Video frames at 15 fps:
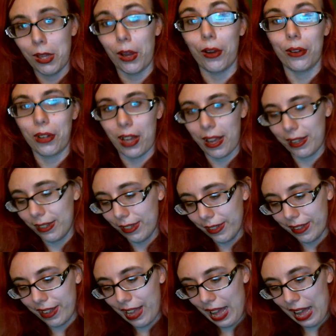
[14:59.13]
Oh, okay.
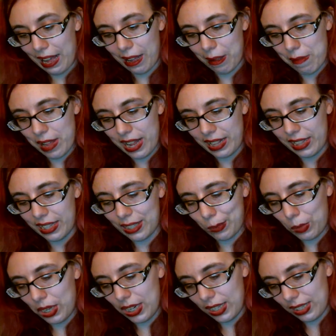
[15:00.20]
And this
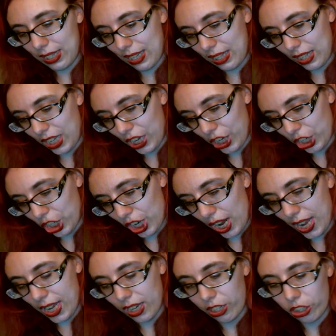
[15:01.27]
one in the
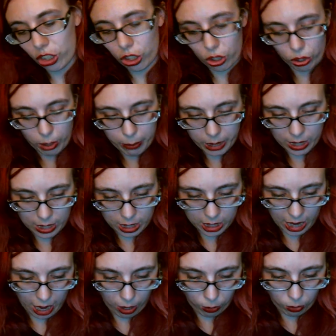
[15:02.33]
shade Stripped
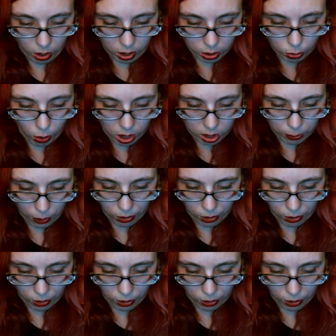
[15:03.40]
Down. I'll swatch